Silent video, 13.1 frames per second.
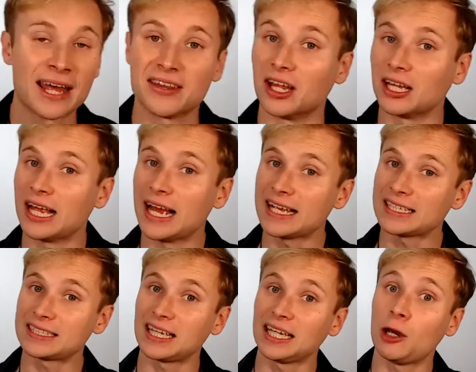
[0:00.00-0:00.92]
The
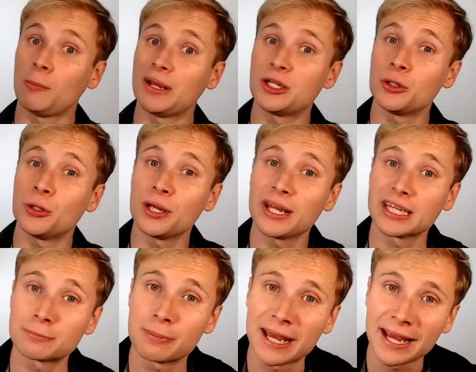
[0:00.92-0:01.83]
last thing they'll be doing
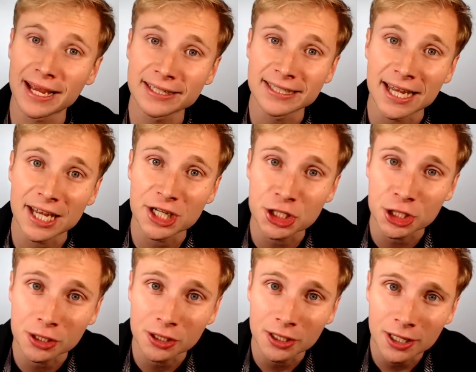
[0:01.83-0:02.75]
is paying
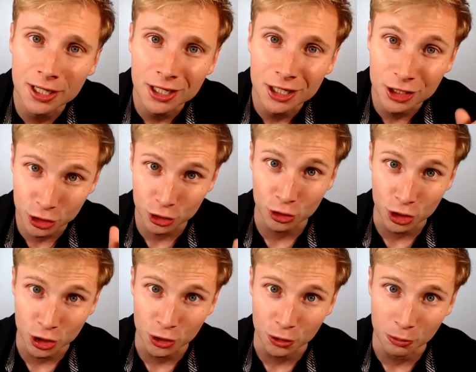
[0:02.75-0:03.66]
attention to
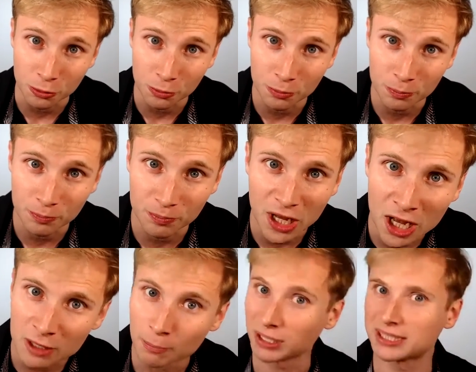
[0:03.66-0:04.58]
you.
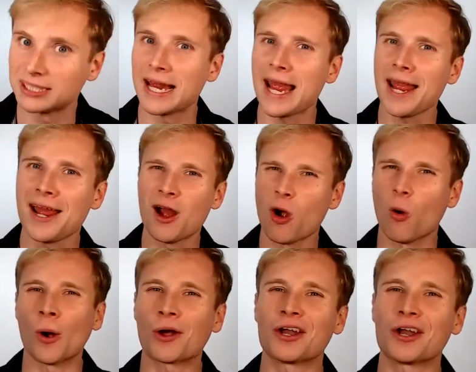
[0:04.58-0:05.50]
But today,
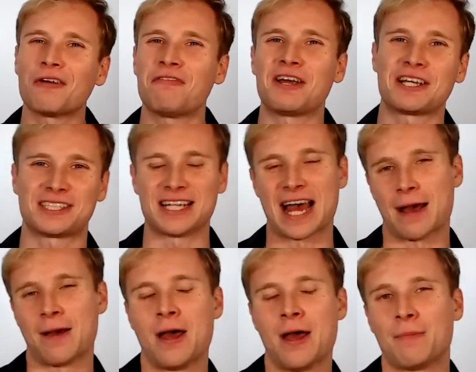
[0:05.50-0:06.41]
we're going to fix
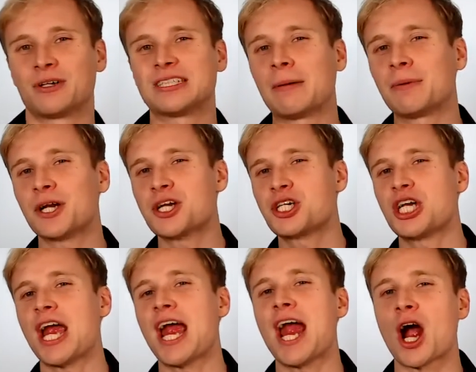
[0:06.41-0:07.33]
that because I'm going to
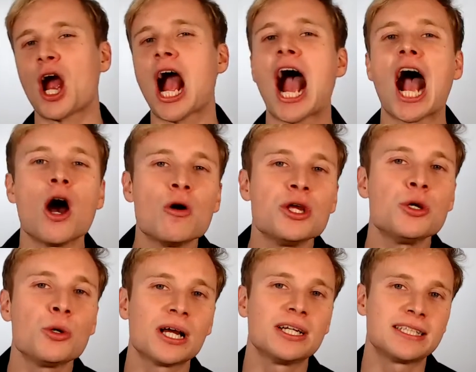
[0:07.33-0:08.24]
share how
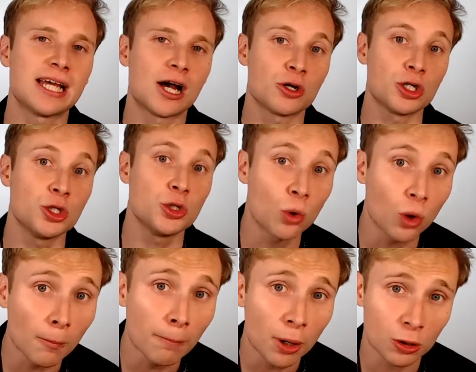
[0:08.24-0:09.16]
you can tell
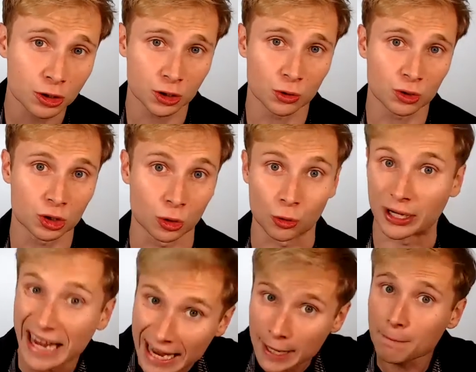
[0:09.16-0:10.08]
your personal
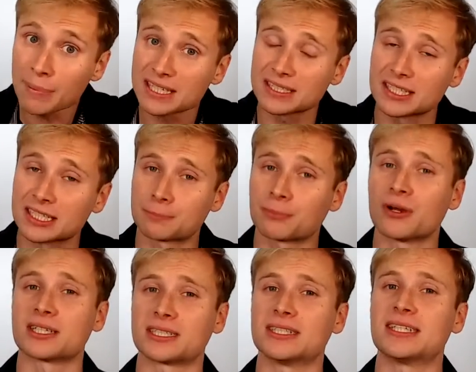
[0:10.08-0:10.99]
story in business
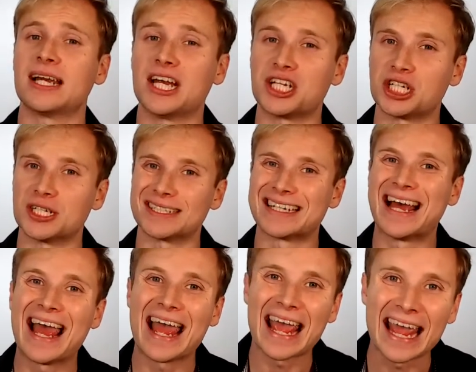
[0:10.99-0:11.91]
presentations
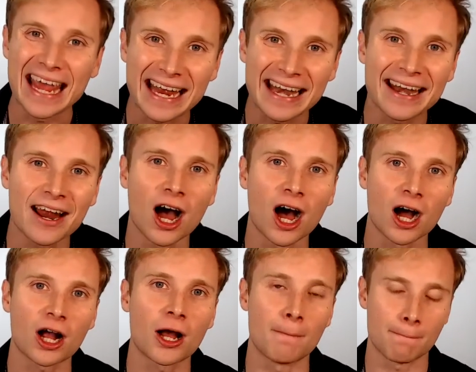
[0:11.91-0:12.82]
in
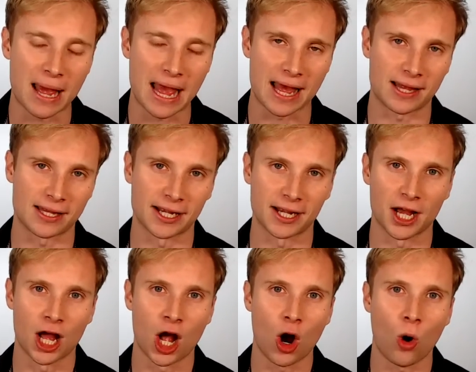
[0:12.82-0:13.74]
a compelling
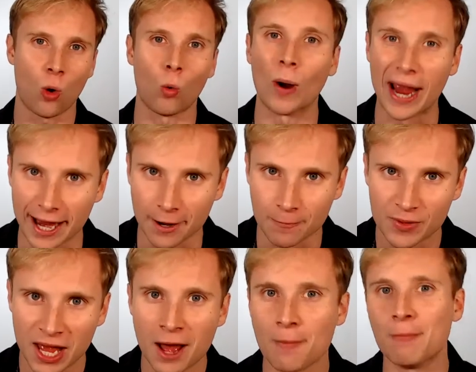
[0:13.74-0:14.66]
way.
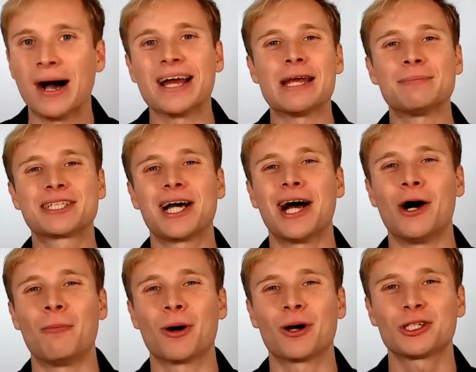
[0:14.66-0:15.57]
My name's
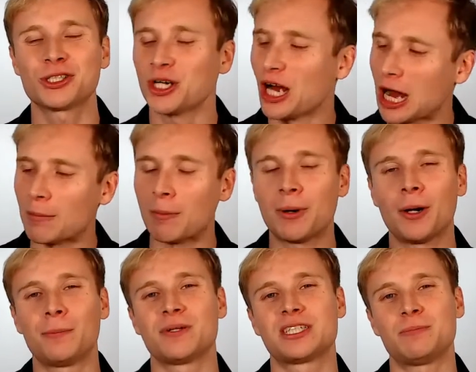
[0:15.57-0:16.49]
Kyle Murter. I'm a
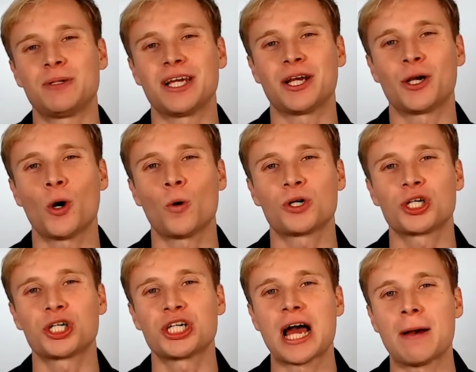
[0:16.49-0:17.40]
public speaking
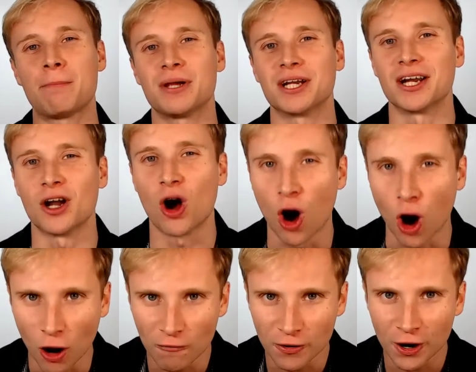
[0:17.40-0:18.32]
coach, champion, and
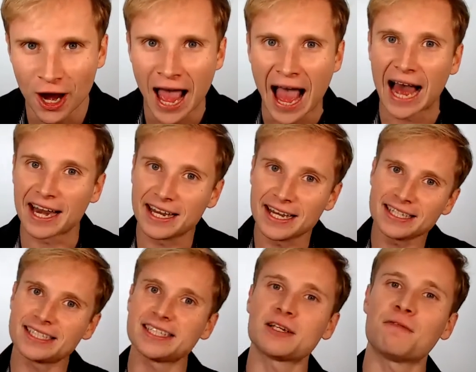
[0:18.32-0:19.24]
author. And
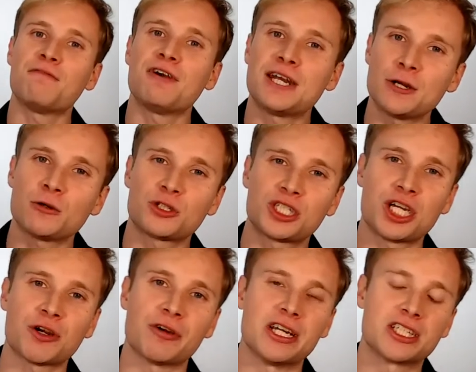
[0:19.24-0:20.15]
this is a video
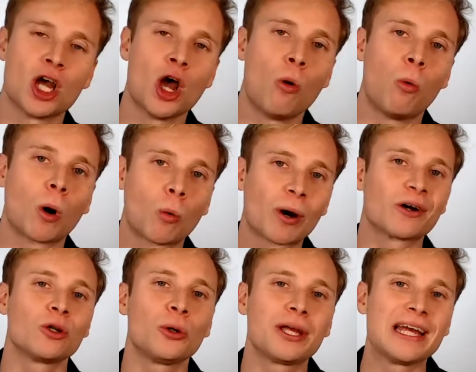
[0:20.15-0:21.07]
series where
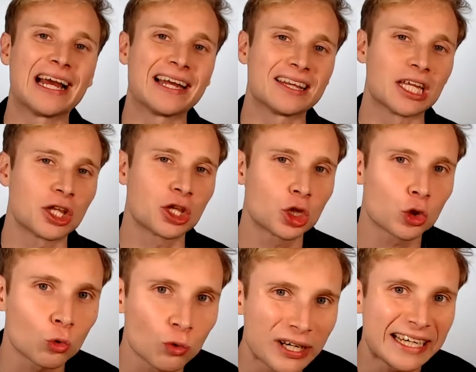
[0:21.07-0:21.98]
we're looking at the
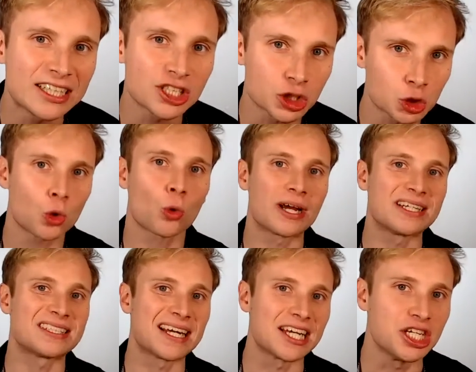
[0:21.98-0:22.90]
3
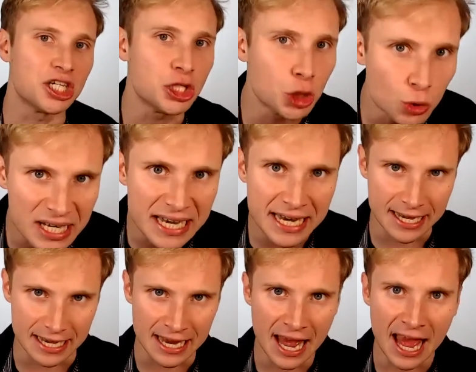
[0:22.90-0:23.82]
stories that you
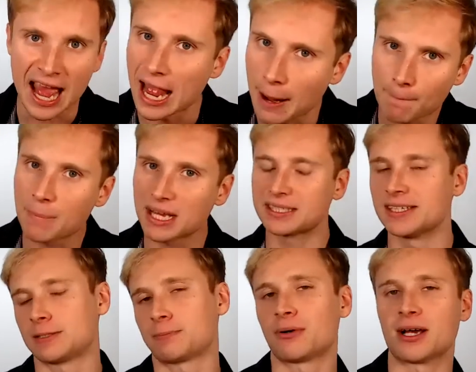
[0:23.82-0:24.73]
need in
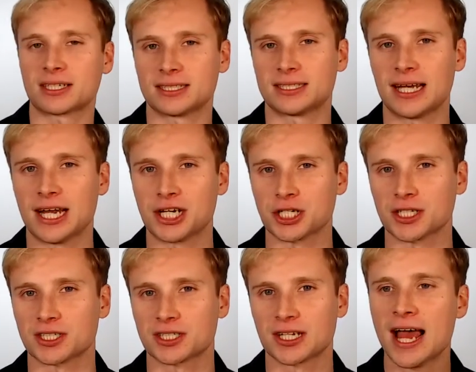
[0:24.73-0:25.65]
business
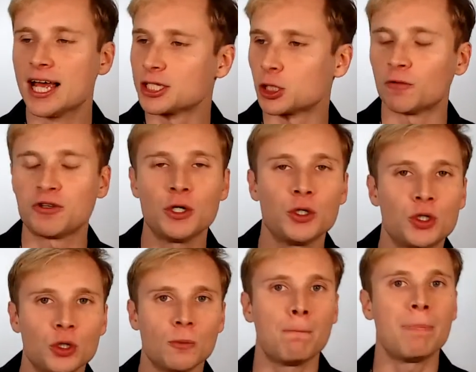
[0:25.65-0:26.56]
presentations. So if you
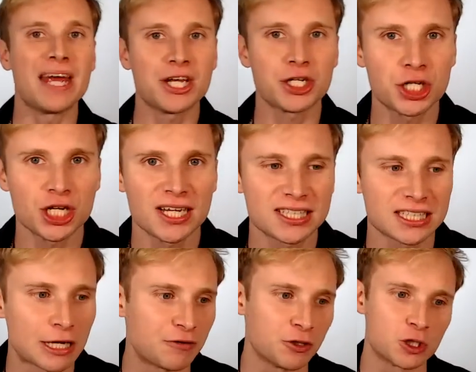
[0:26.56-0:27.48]
do pitches,
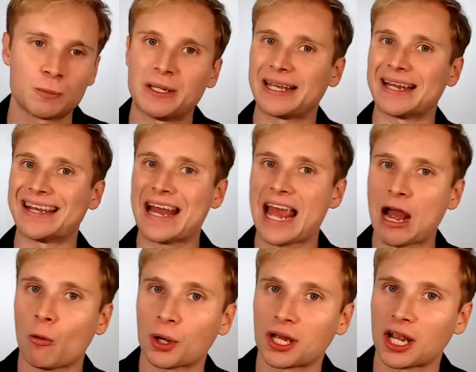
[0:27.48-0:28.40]
if you speak at
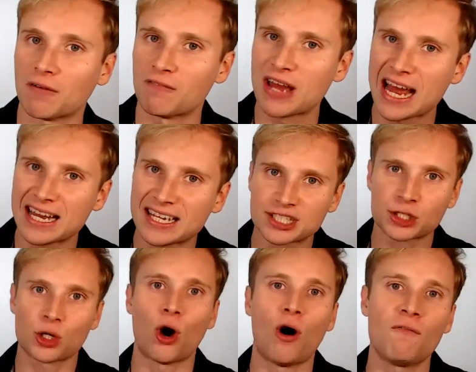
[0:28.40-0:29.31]
networking events,
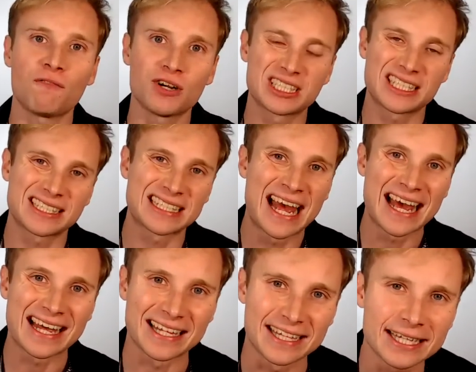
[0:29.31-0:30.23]
conferences,
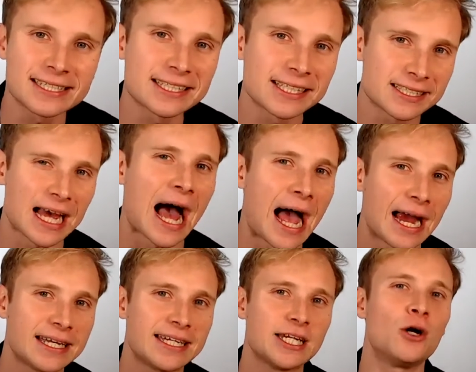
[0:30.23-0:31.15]
this is
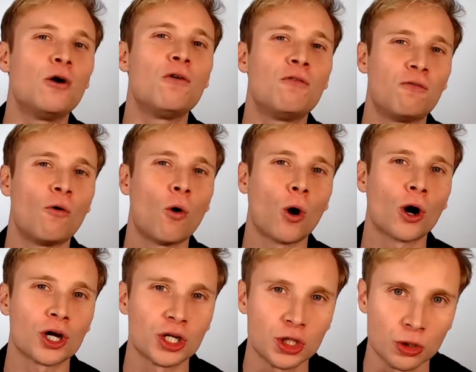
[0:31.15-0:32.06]
ideal
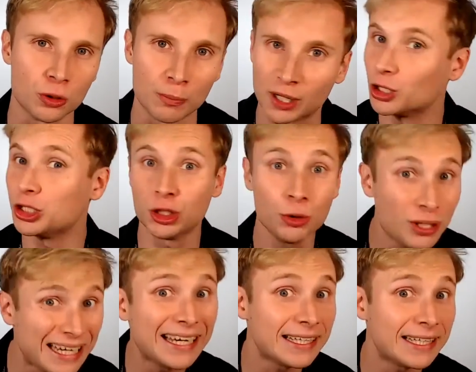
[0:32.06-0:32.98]
for you because
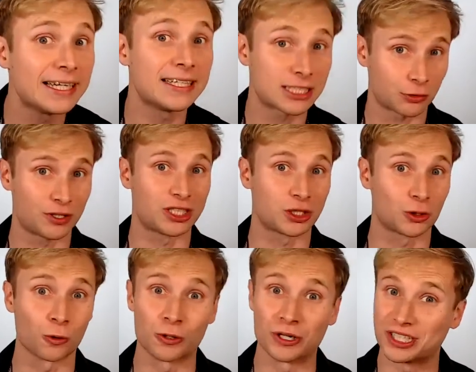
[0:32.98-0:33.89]
you need these 3
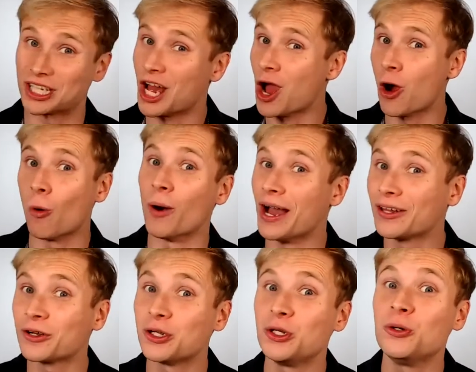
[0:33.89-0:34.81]
stories
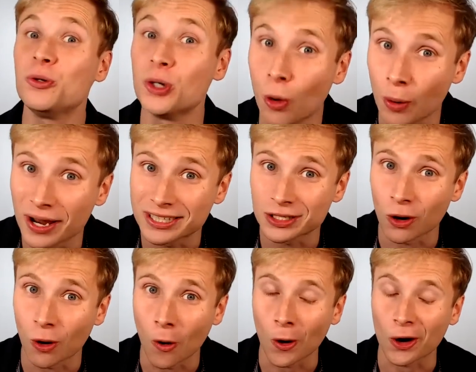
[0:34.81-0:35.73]
whether you know it
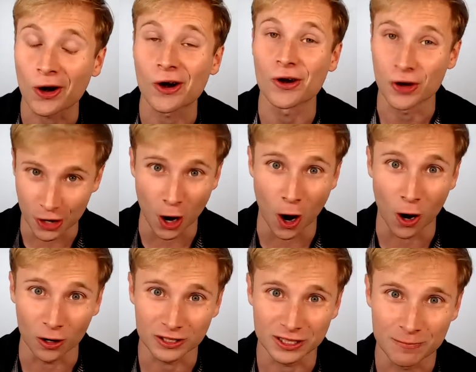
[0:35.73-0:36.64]
or
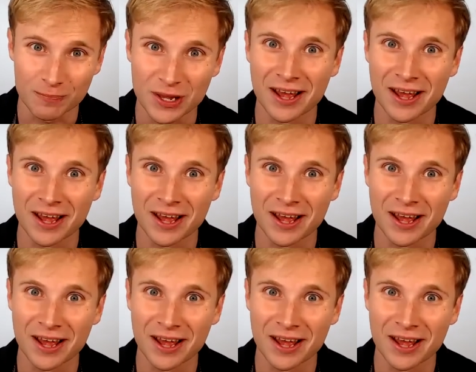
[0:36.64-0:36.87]
not.